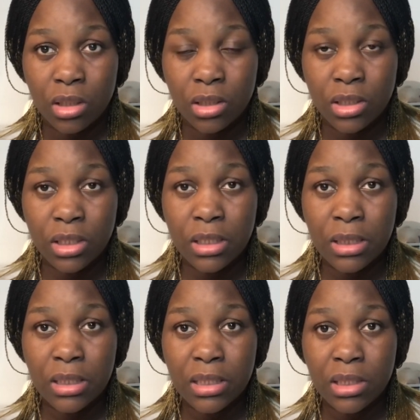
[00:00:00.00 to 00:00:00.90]
She
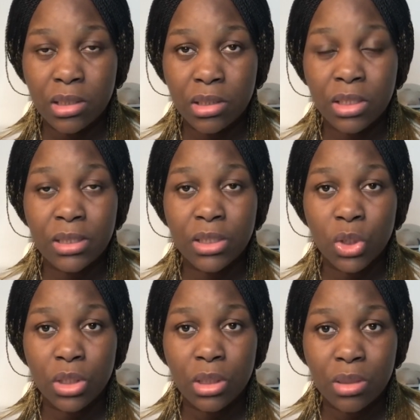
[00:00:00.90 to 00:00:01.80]
is a
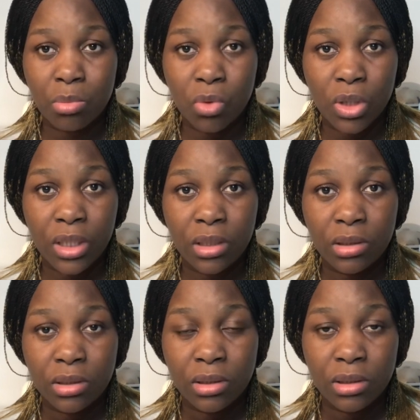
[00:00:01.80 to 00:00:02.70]
chain smoker.
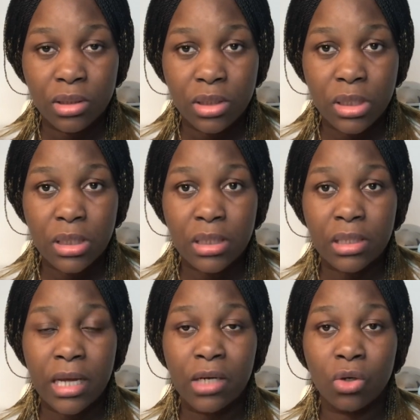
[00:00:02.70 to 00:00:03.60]
She is an
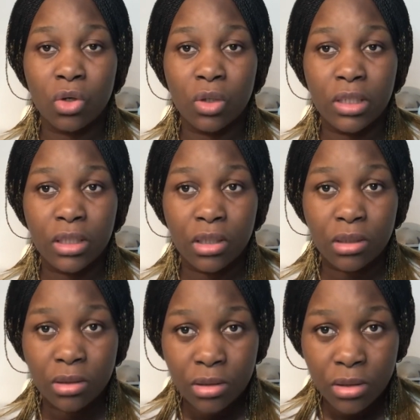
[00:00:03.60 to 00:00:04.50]
alcoholic.
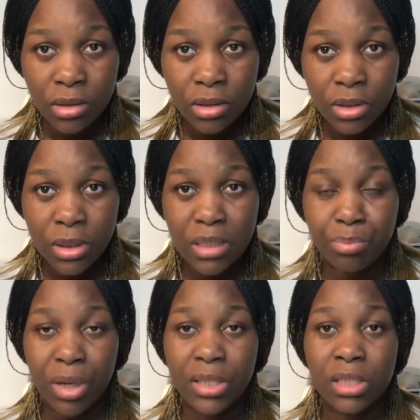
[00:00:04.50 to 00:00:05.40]
She's a
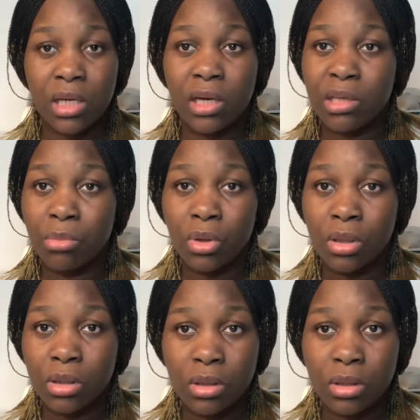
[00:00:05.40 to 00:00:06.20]
party animal.